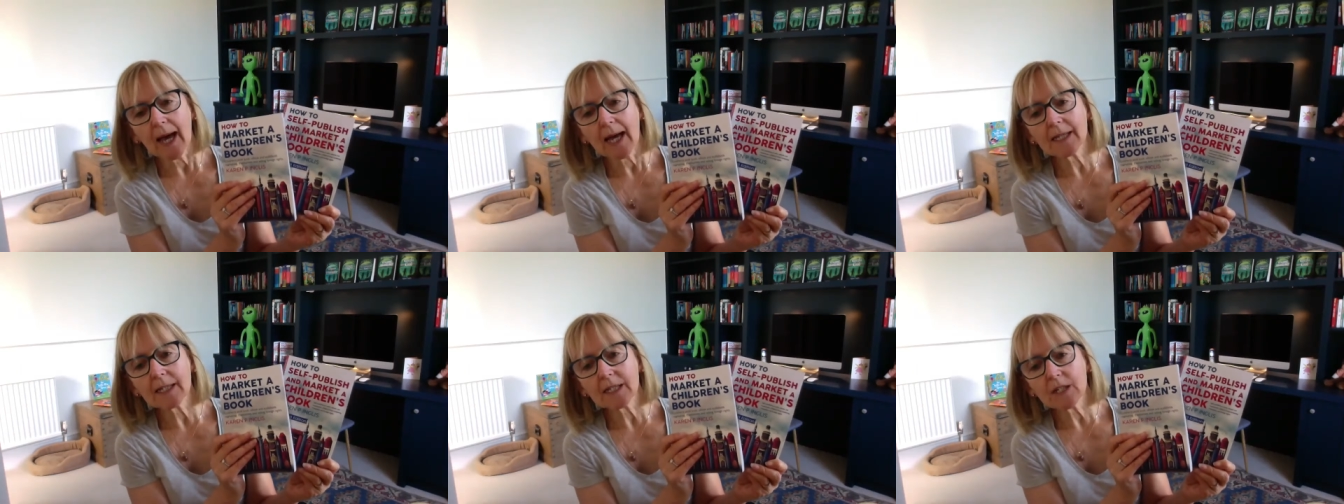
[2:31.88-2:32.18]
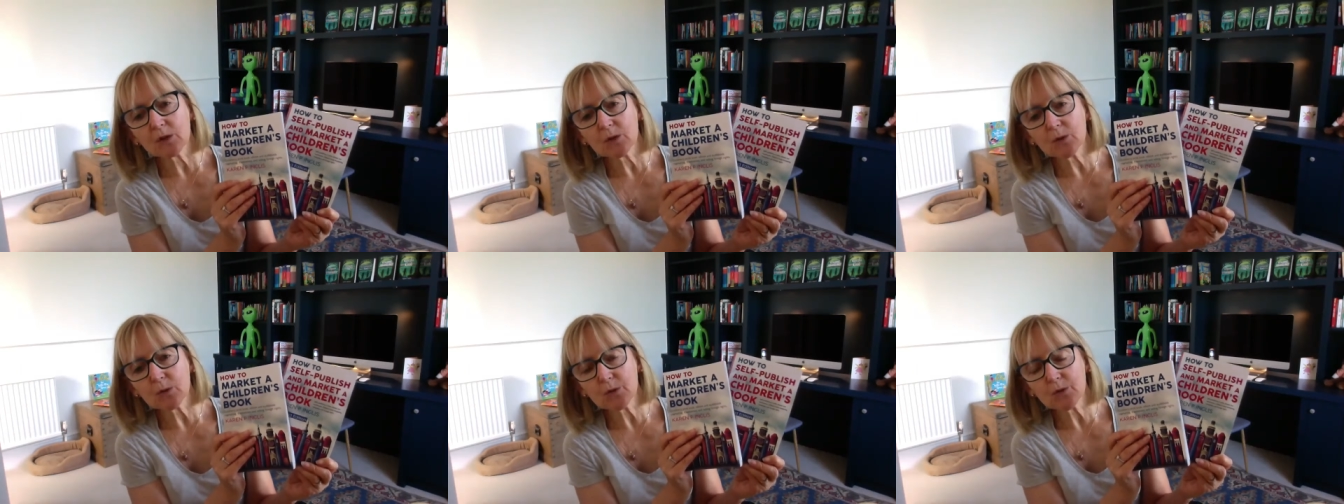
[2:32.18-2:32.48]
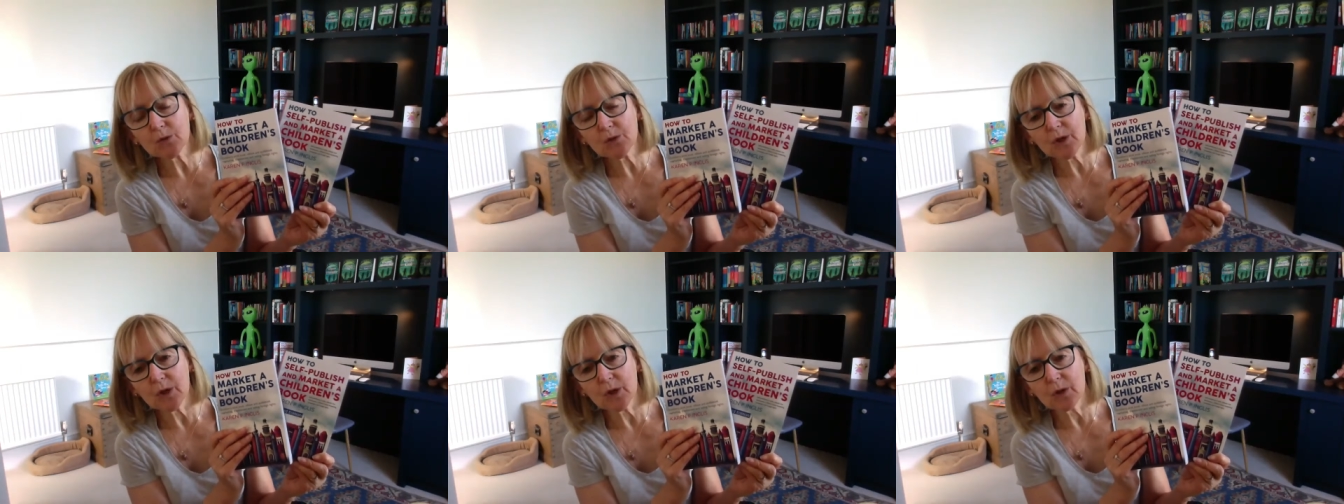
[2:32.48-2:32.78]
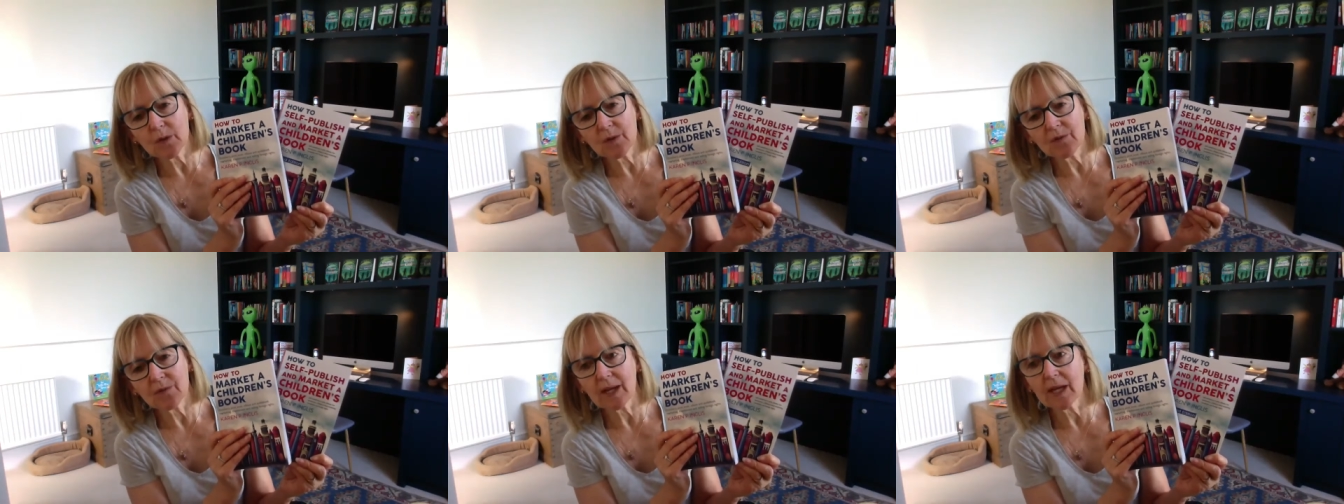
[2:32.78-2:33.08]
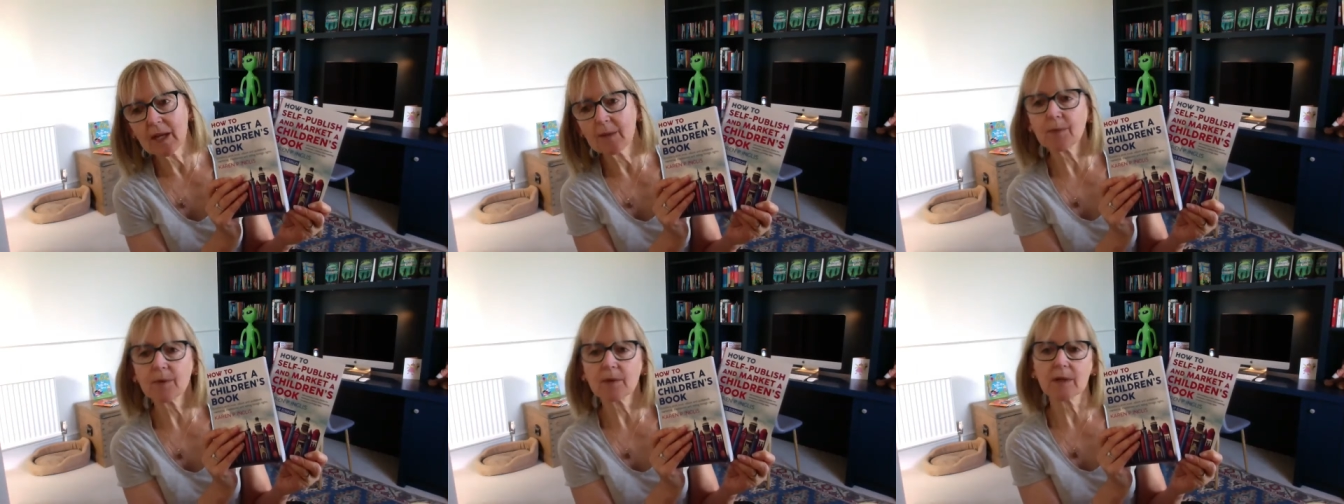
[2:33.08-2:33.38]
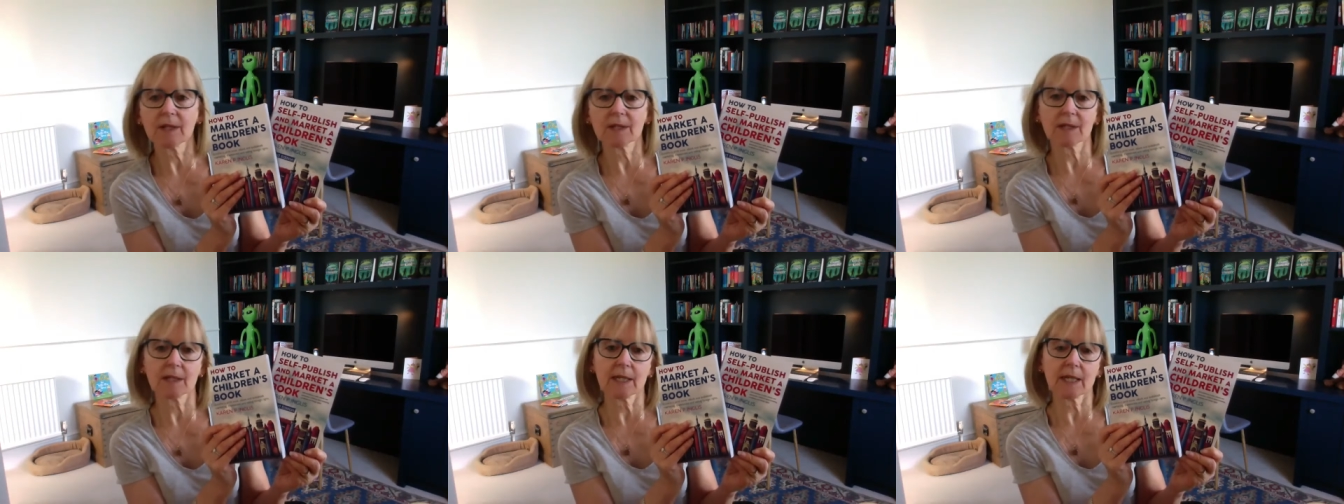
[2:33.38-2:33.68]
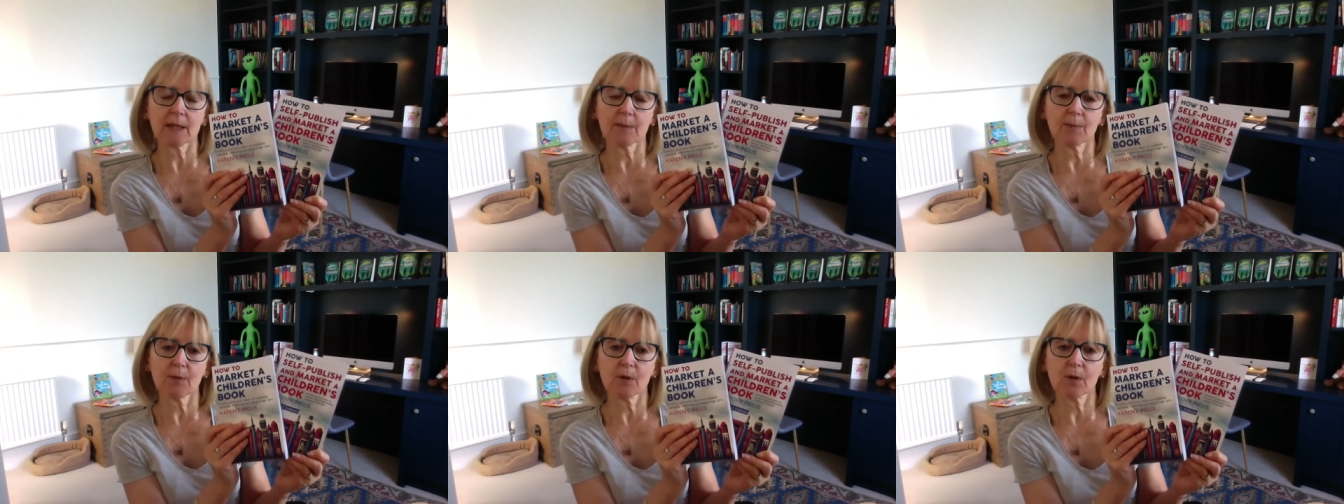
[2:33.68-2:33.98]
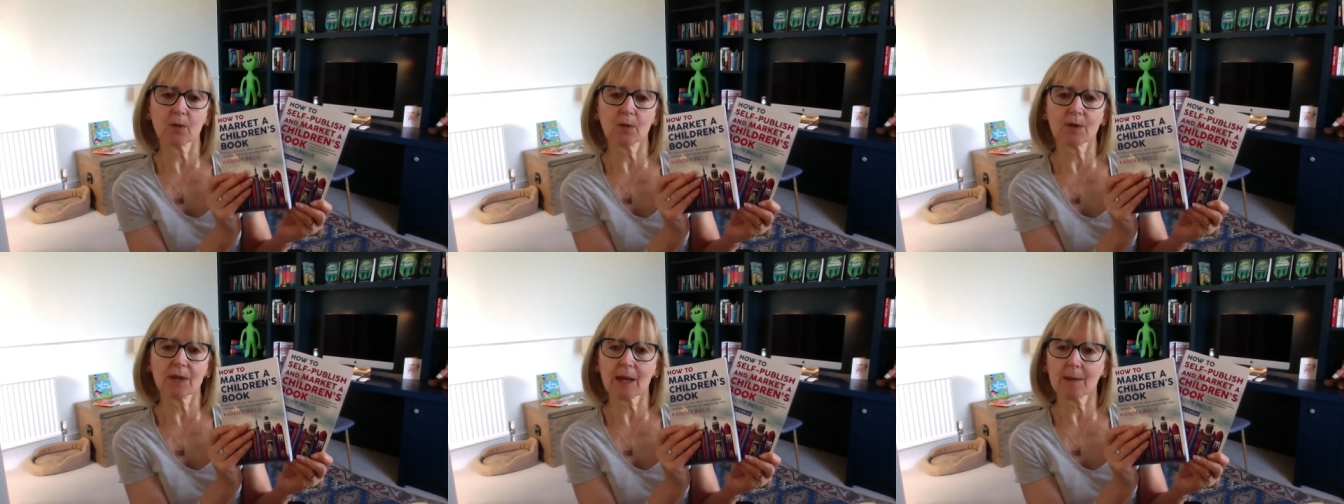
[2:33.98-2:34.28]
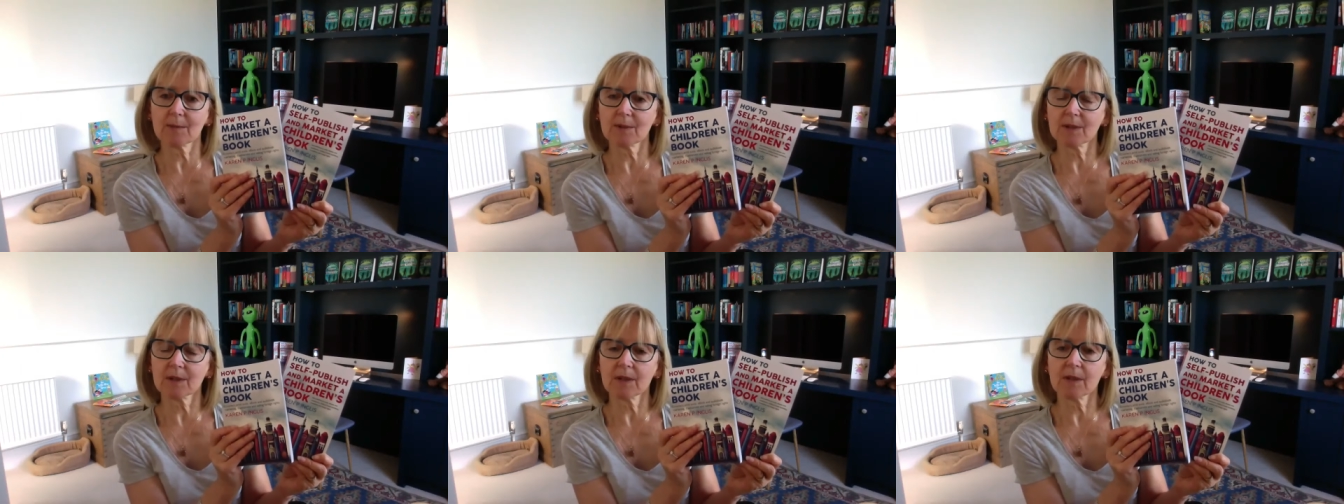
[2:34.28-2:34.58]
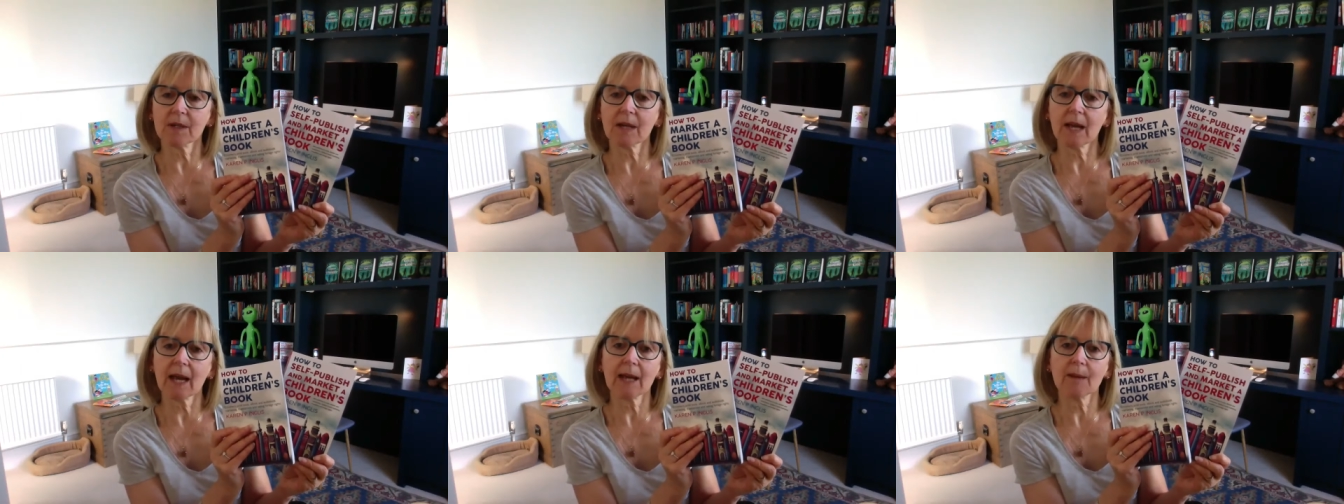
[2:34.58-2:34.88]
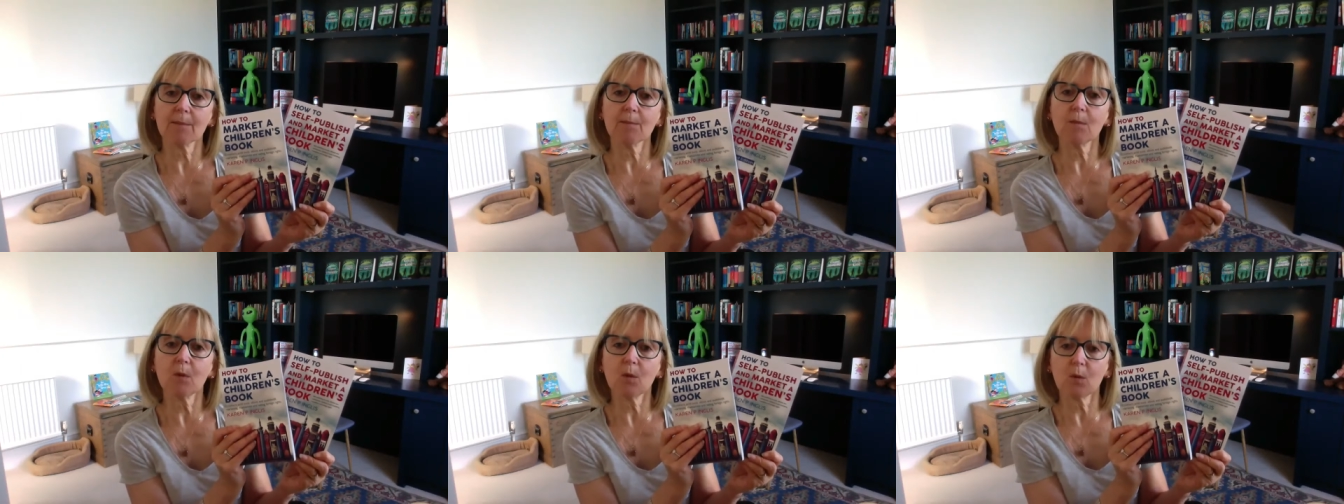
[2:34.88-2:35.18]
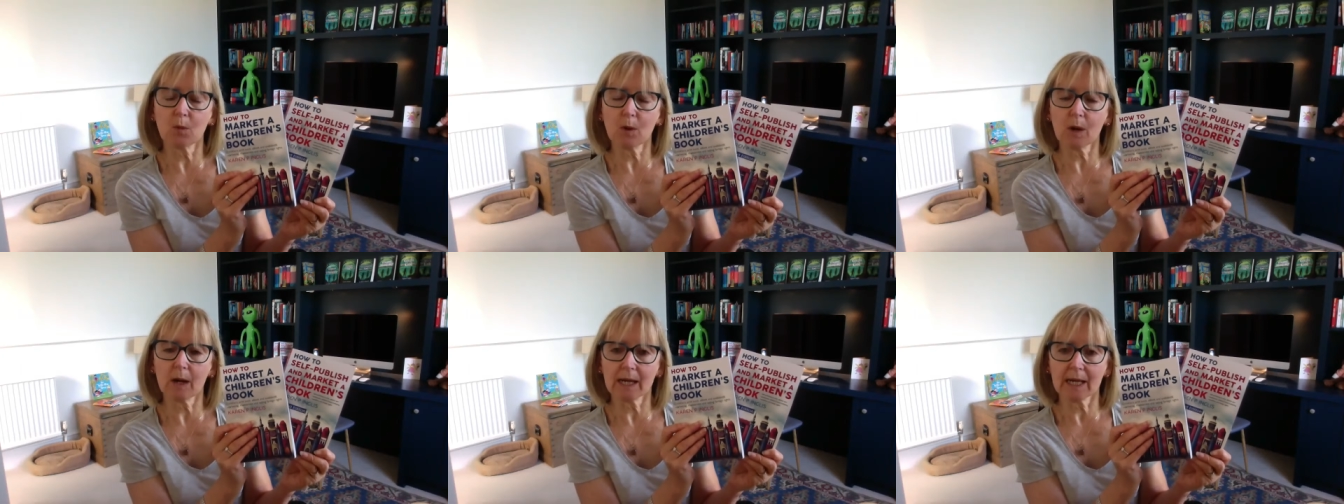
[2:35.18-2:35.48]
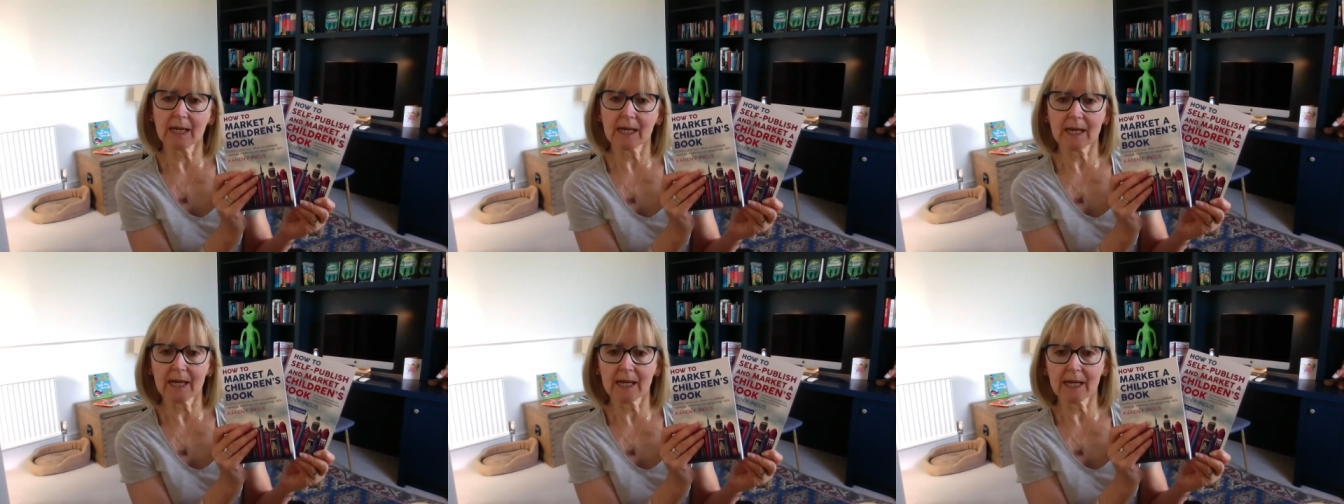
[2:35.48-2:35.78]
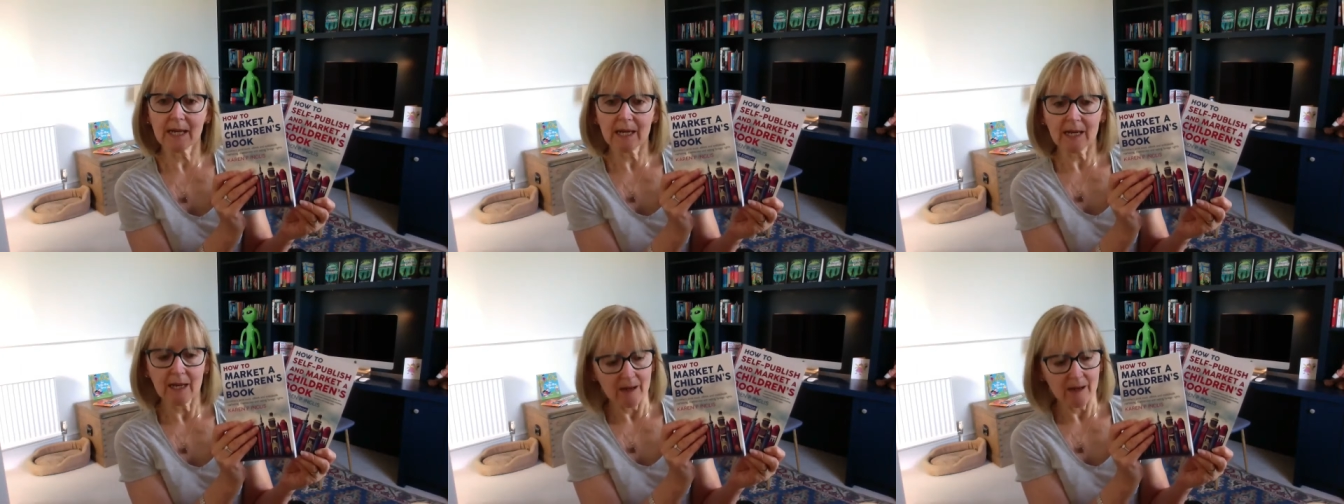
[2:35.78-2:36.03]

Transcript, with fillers: And it's also available as an ebook with Amazon and more widely.